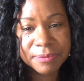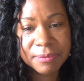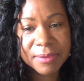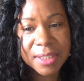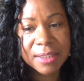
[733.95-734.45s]

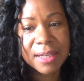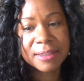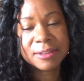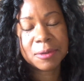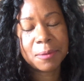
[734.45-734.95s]
he
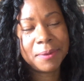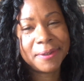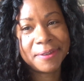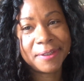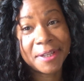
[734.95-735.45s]
got so
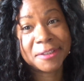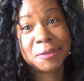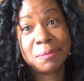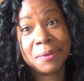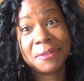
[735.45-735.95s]
big. He got
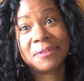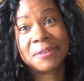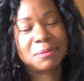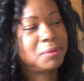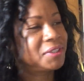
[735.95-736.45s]
too big for
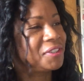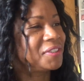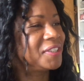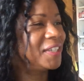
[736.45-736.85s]
his britches.